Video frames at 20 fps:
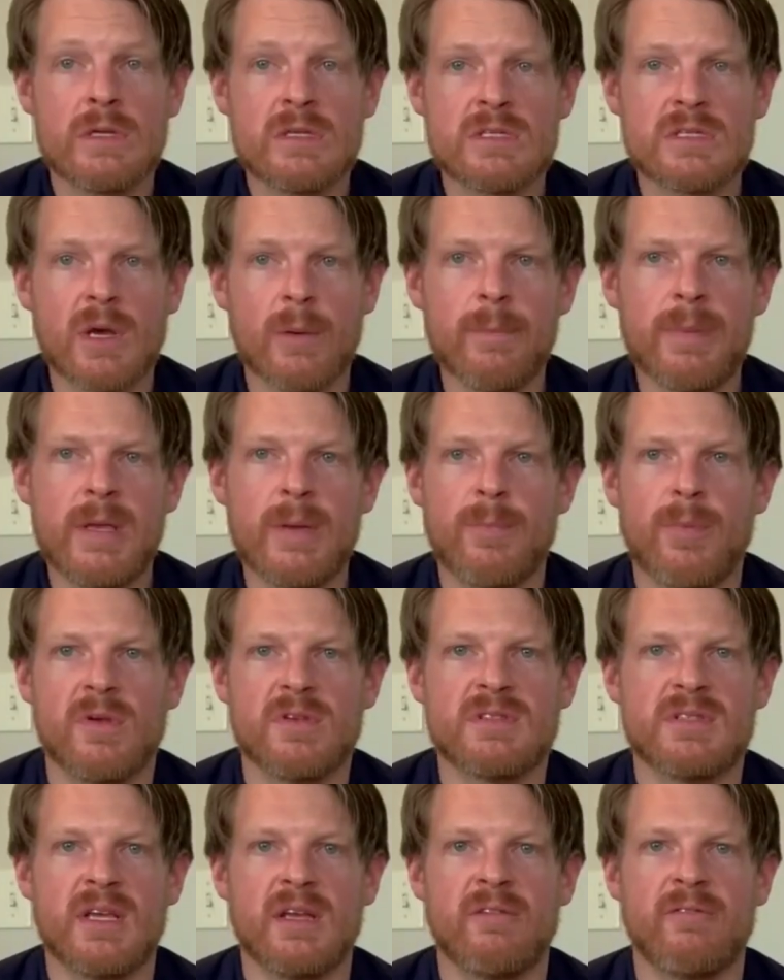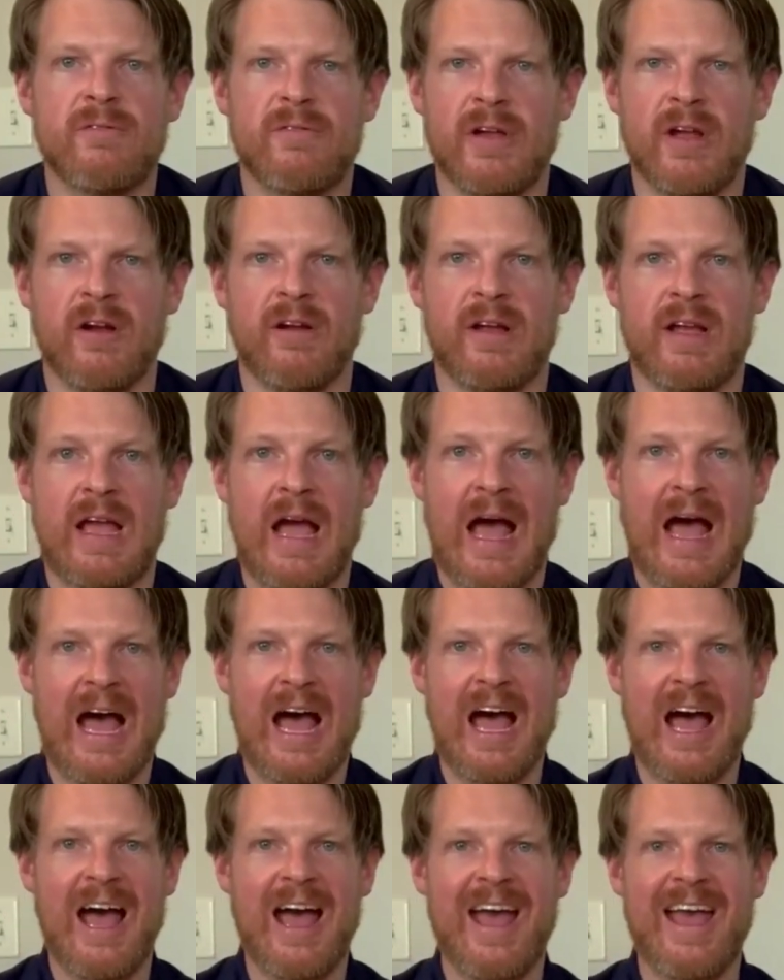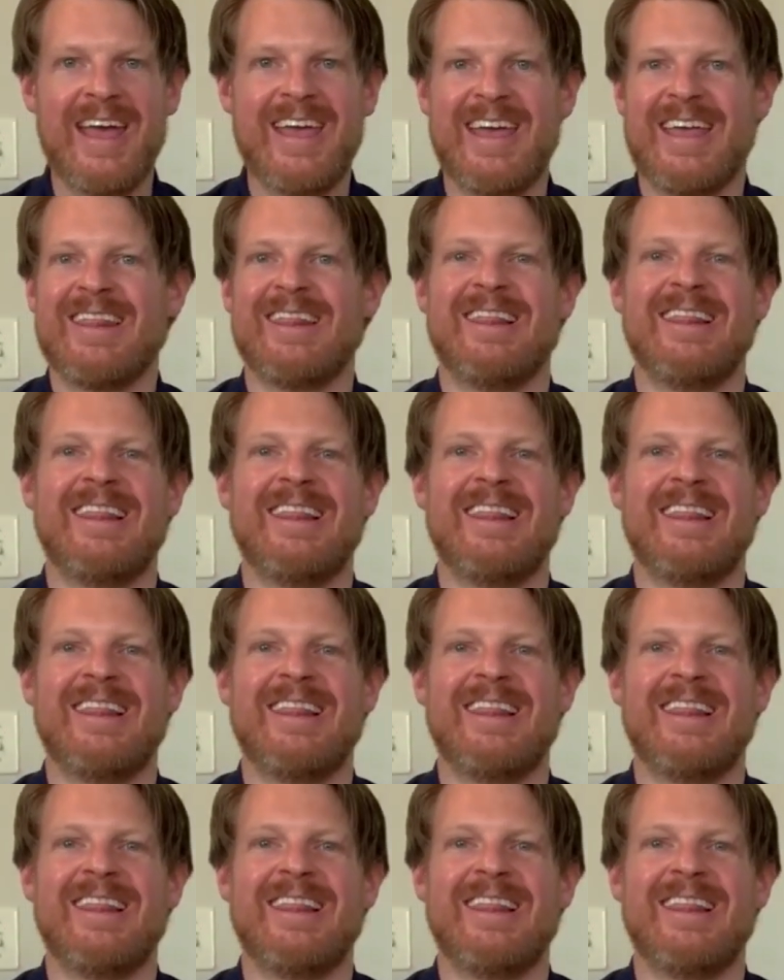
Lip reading: Some people sing very high and